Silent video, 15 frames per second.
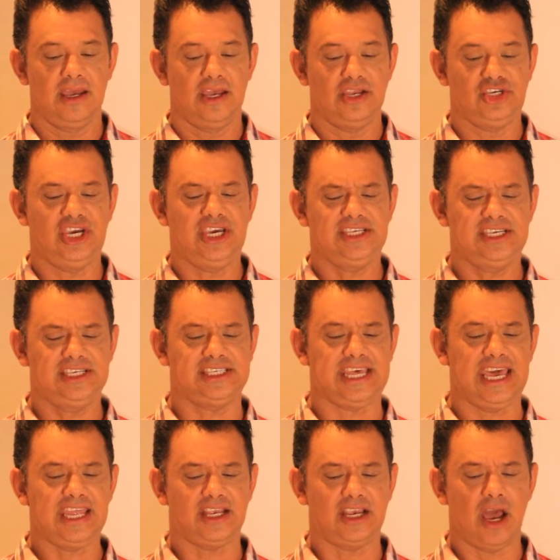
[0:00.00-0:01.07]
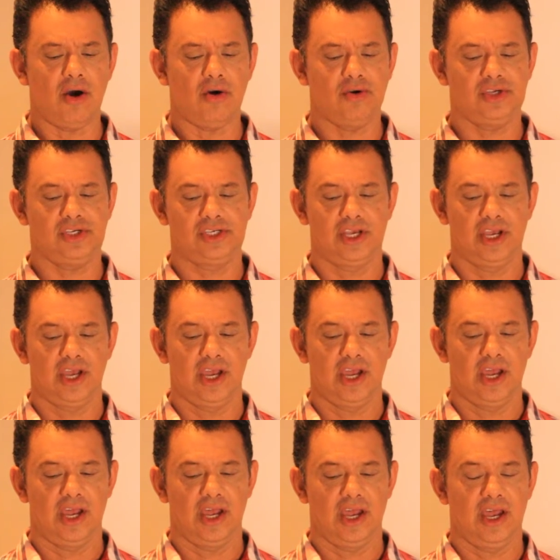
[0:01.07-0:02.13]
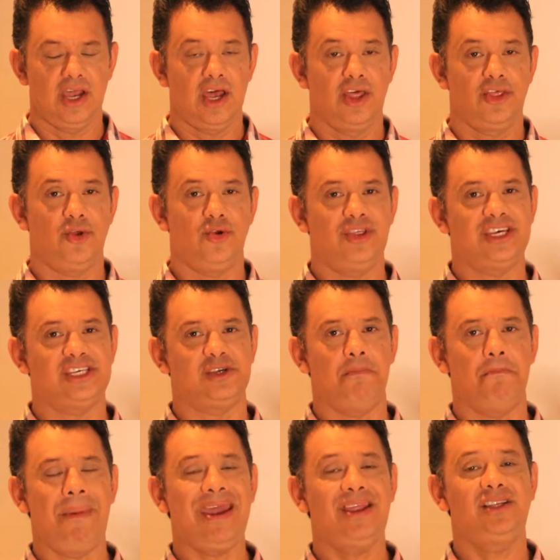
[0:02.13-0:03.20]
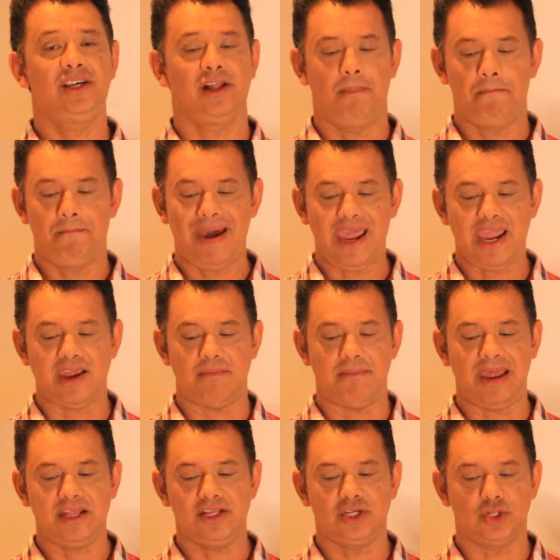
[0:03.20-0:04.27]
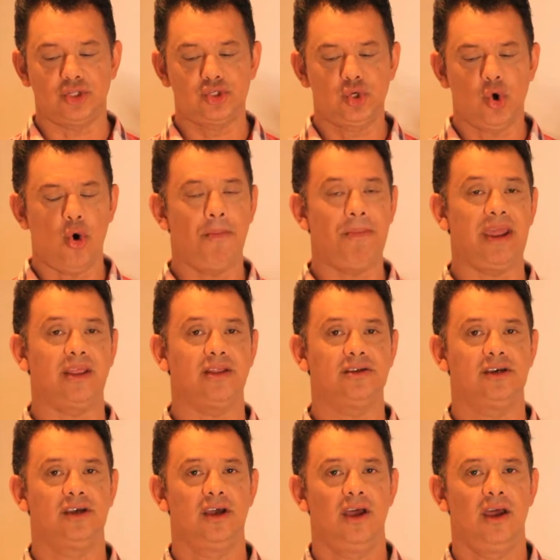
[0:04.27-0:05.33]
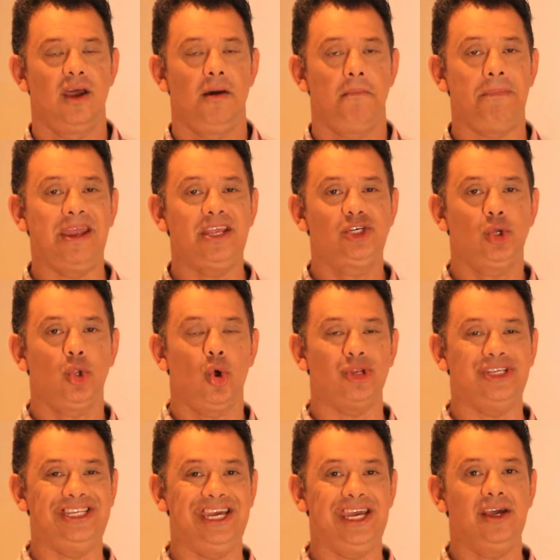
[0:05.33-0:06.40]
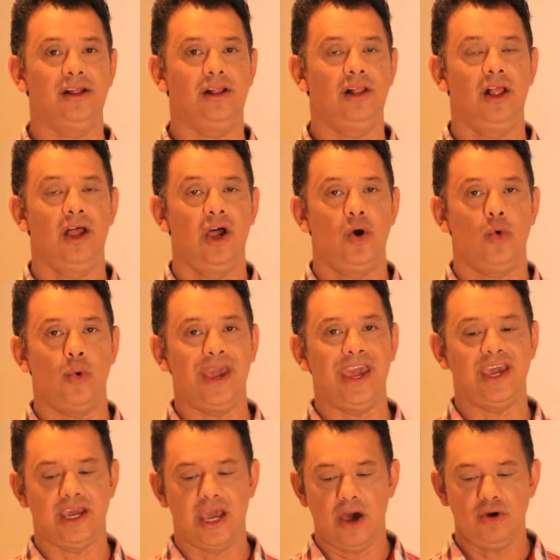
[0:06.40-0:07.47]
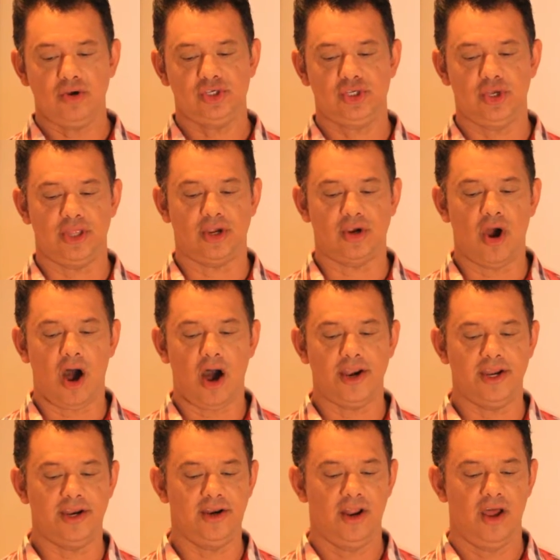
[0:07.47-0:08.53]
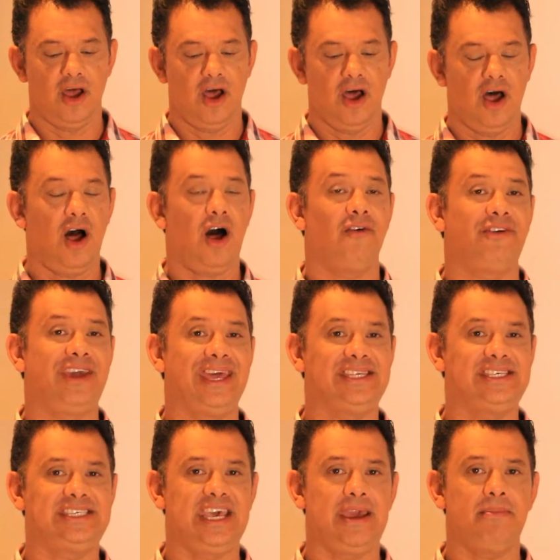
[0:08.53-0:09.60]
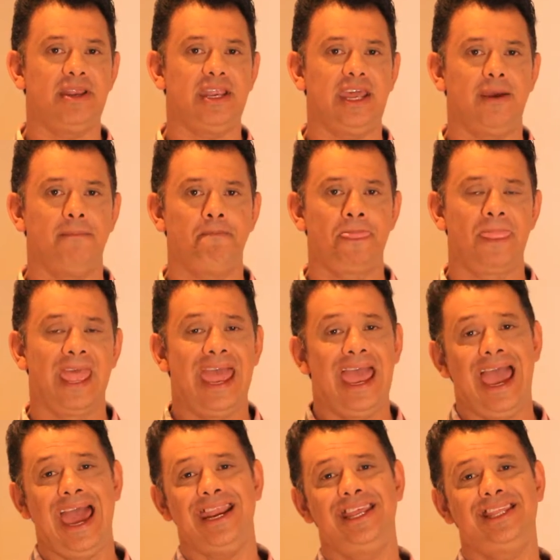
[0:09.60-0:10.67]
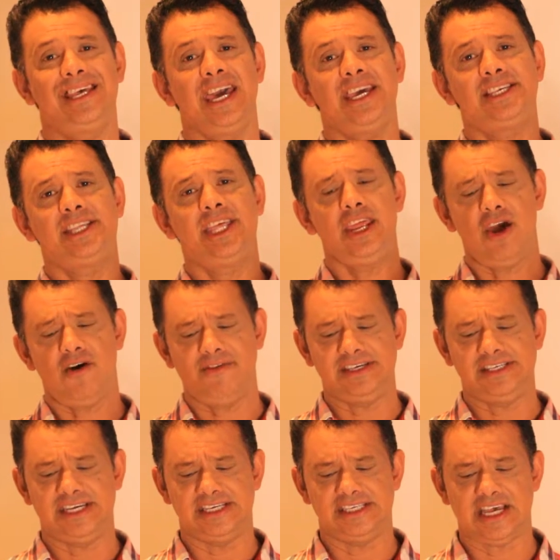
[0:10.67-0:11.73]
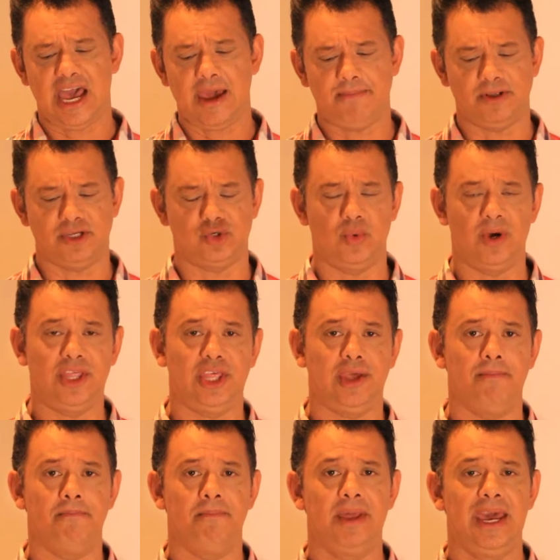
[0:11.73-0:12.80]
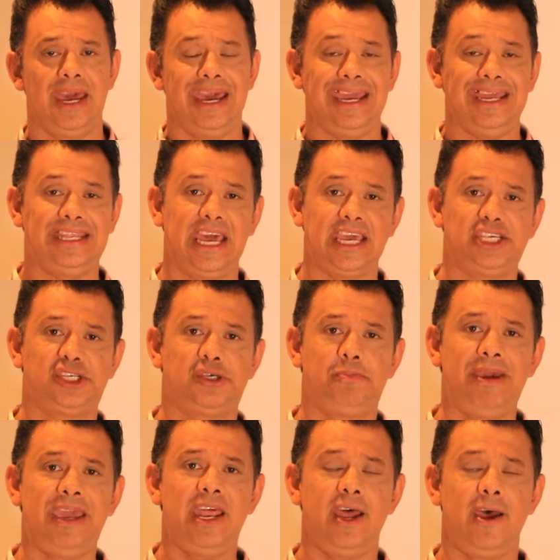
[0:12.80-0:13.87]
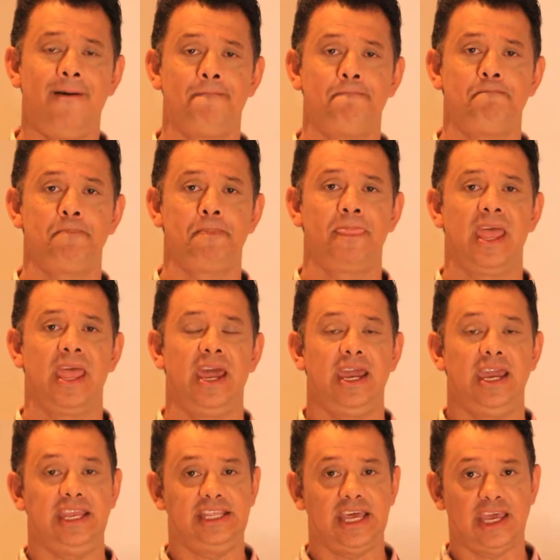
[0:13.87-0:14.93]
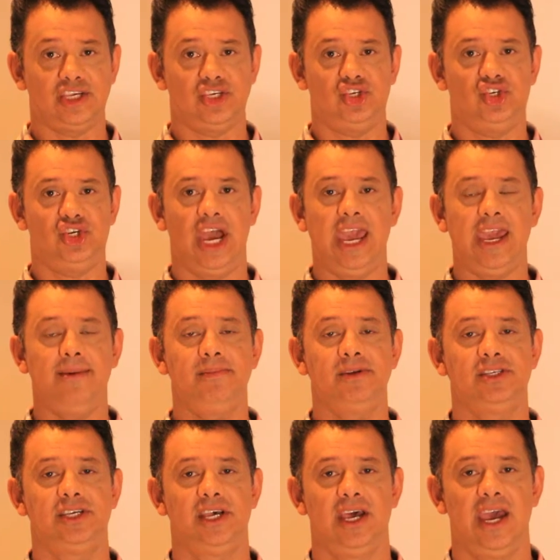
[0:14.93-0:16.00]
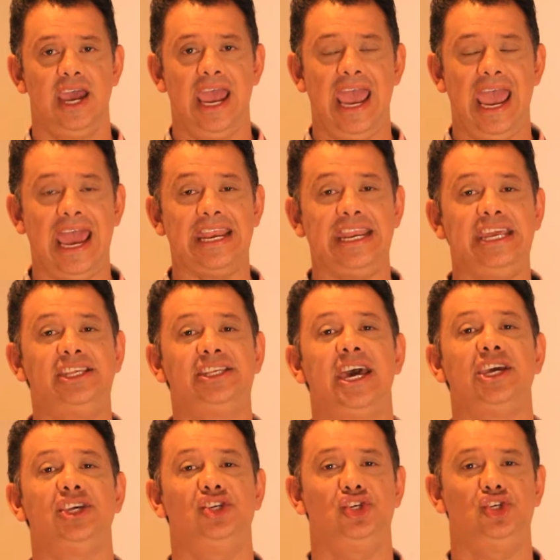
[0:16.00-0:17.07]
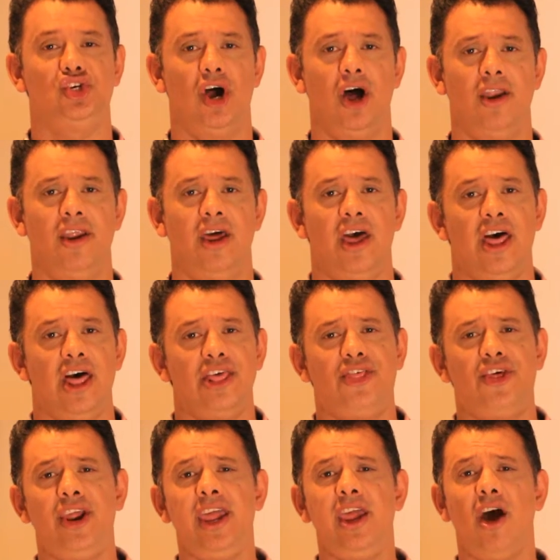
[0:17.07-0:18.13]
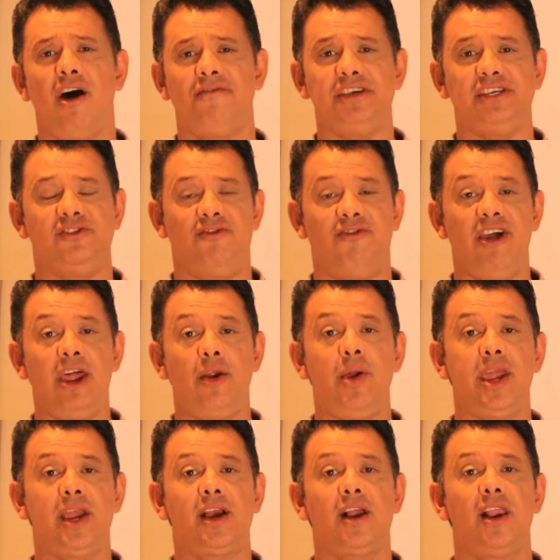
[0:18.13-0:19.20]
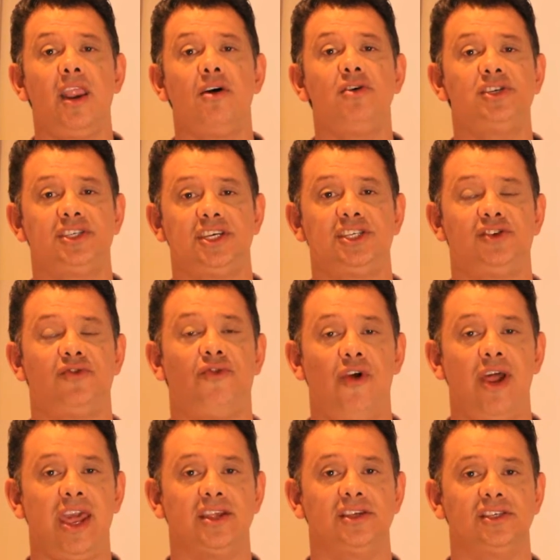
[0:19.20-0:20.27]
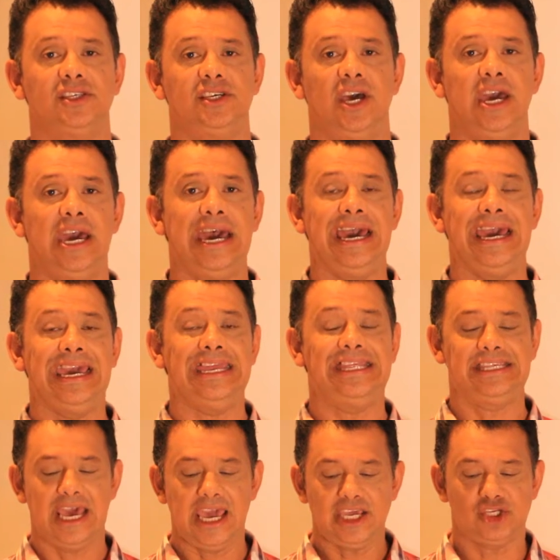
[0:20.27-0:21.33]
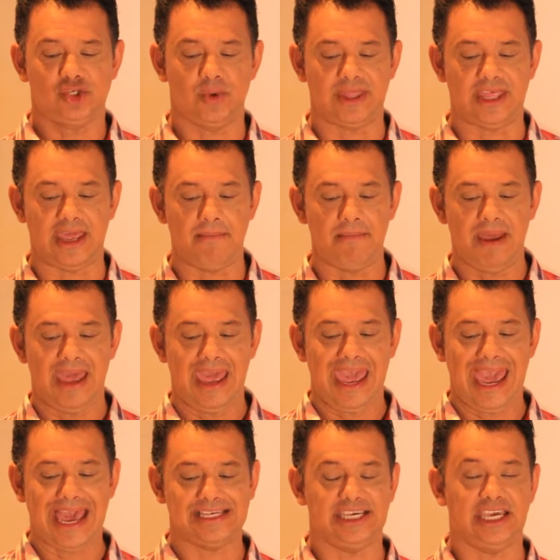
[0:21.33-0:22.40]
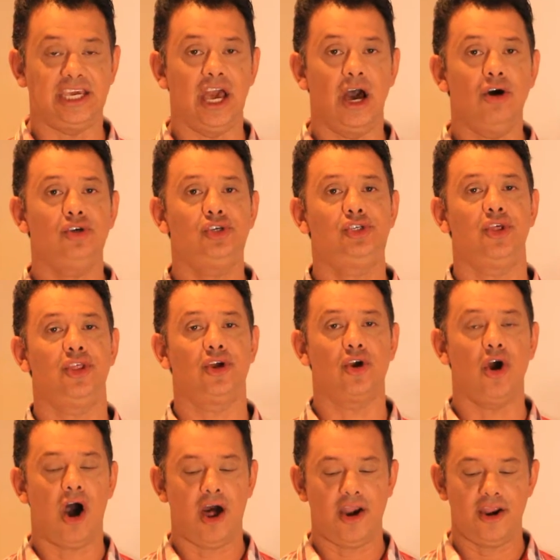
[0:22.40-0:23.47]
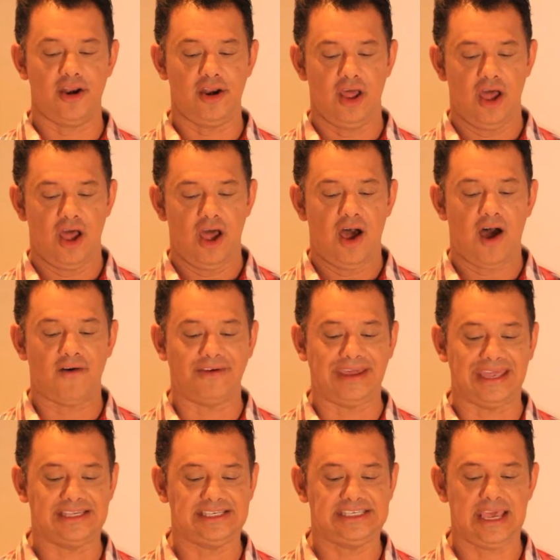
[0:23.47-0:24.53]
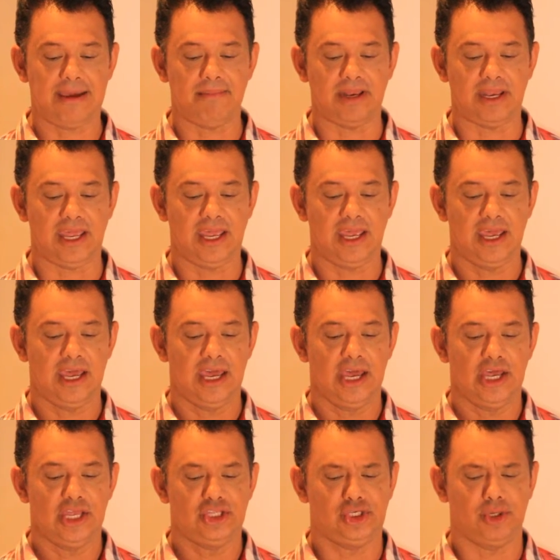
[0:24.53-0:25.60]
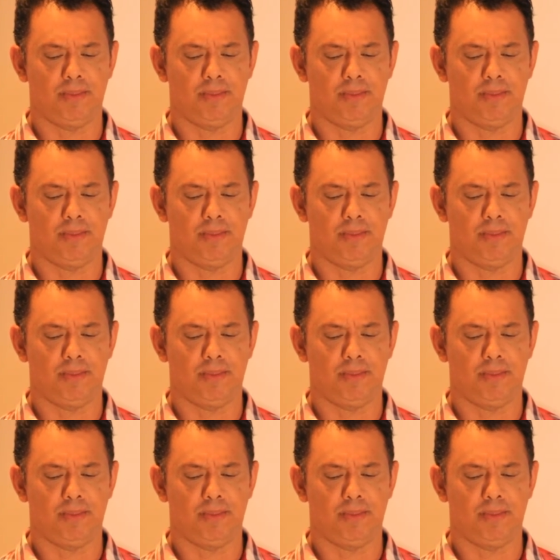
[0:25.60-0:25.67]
Jesus then goes through this mental pain, mental torment, mental ordeal, where he goes to the Garden of Gethsemane. And he takes three of his disciples with him. He takes Peter, he takes James, and he takes John. Three of his very closest friends he takes with him as he goes to the Garden of Gethsemane to